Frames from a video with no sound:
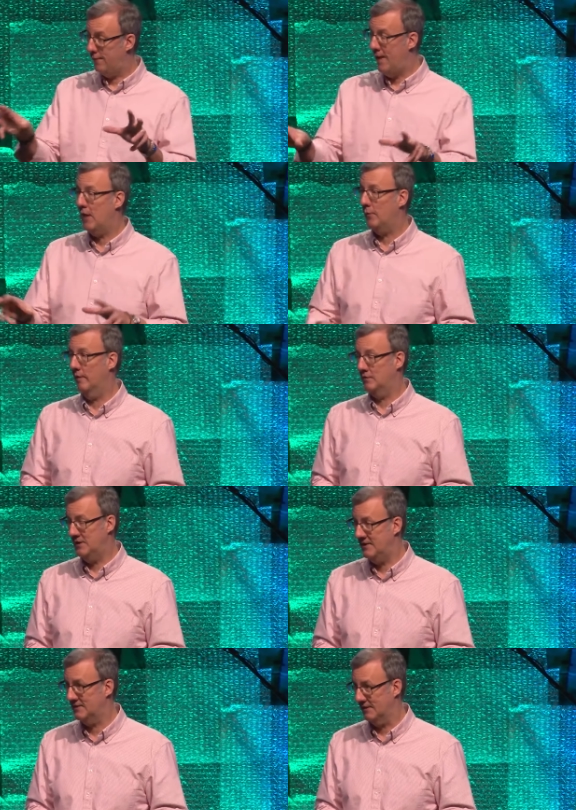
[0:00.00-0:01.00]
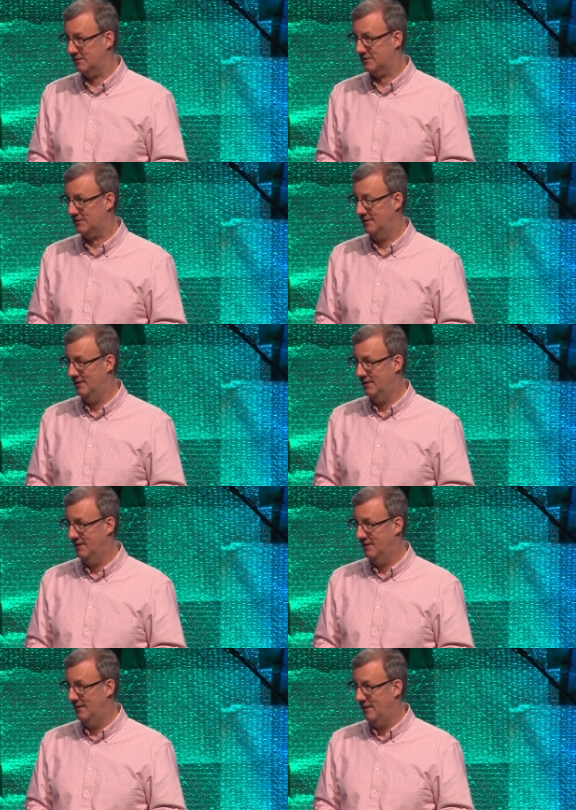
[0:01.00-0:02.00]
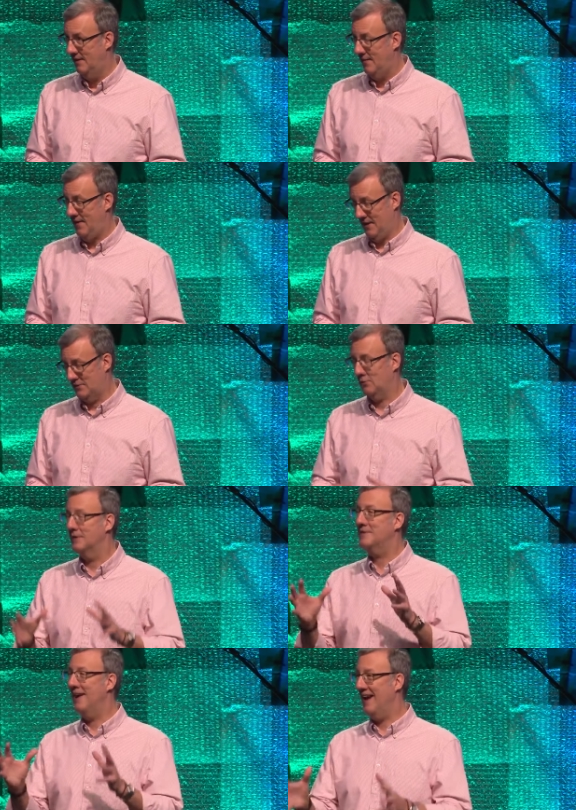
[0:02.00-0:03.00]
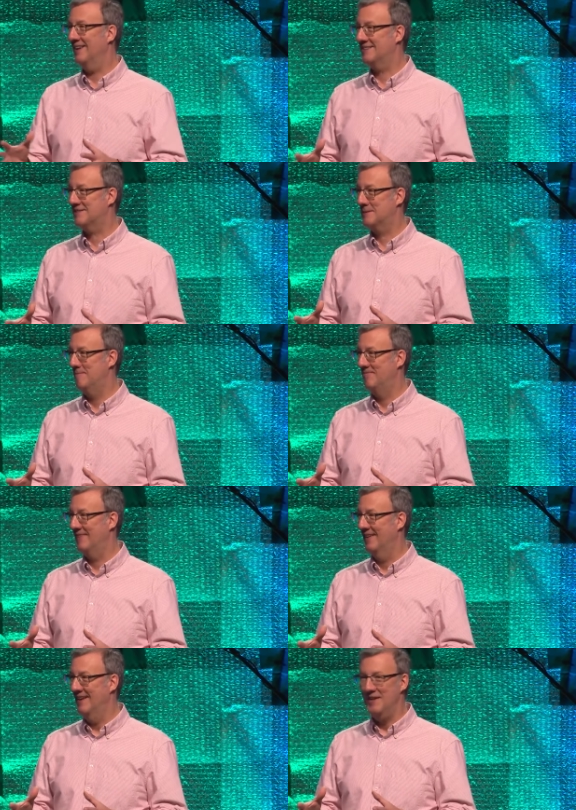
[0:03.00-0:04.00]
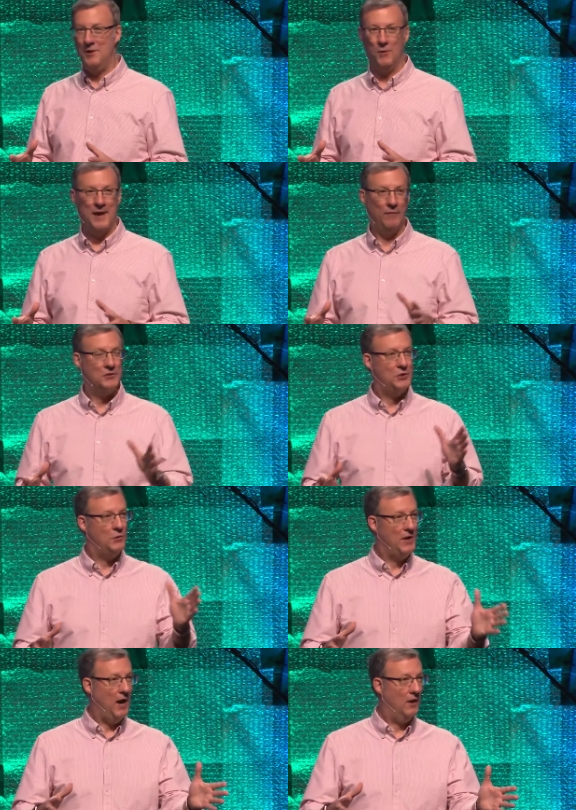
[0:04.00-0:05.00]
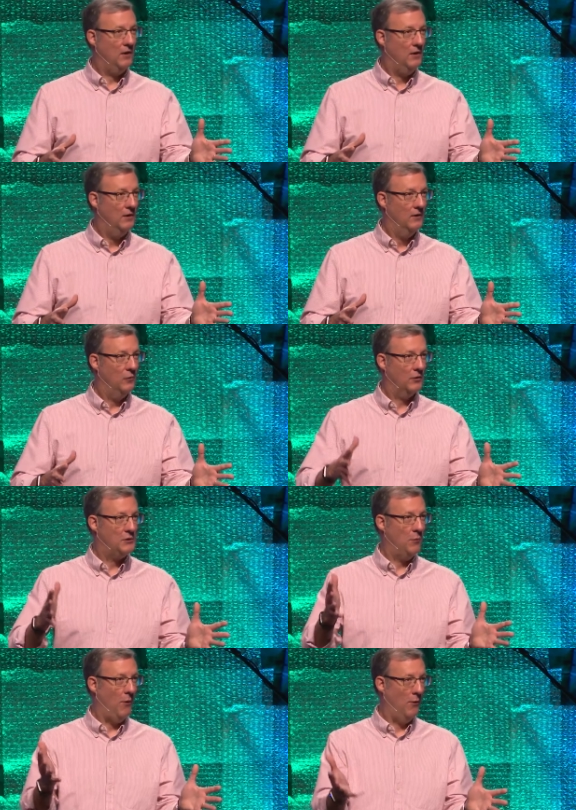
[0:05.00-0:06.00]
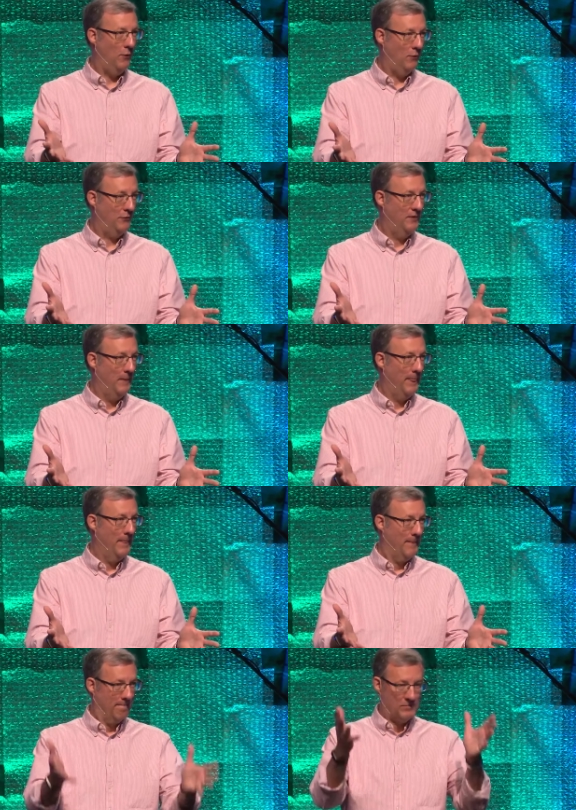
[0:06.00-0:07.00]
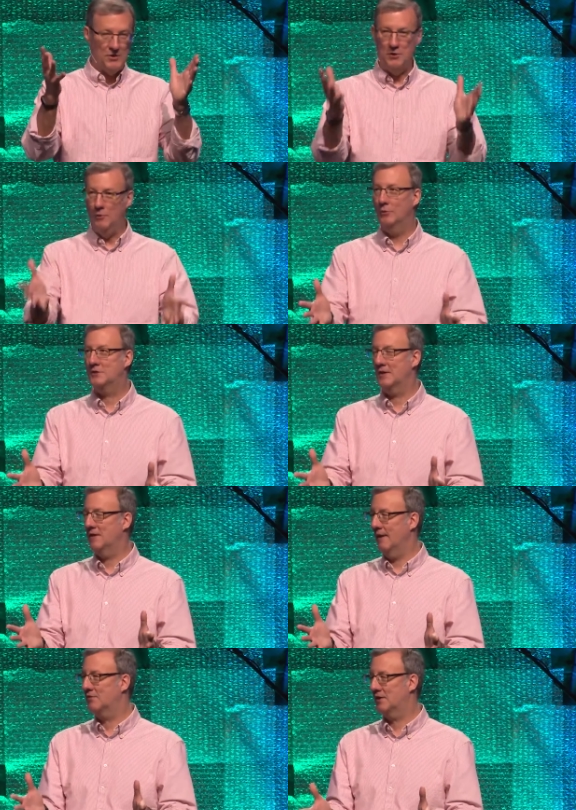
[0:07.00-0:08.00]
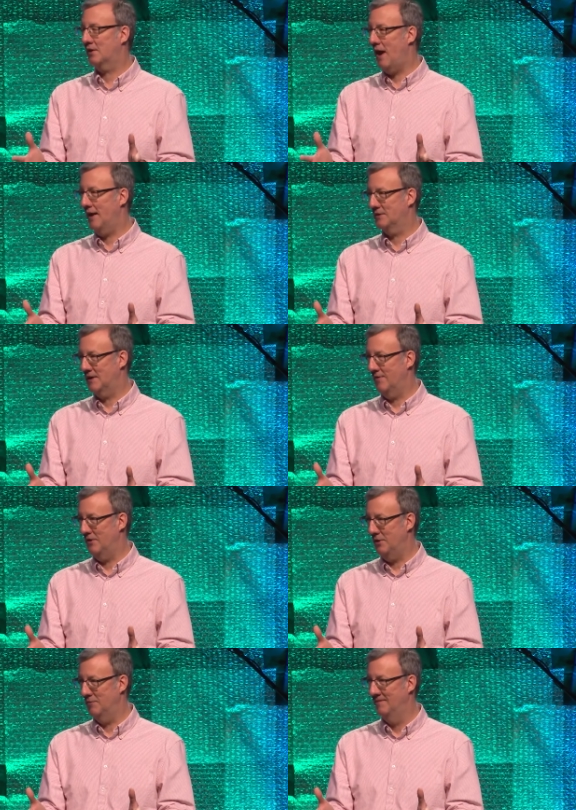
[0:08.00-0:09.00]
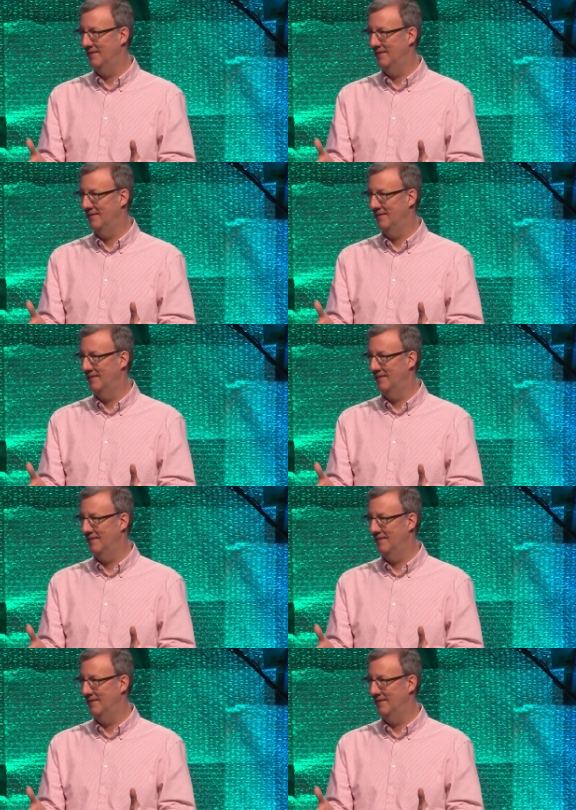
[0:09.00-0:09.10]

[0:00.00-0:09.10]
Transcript: follower of Jesus, the answer is yes. You are never too young nor too old to use the gifts that God has given you.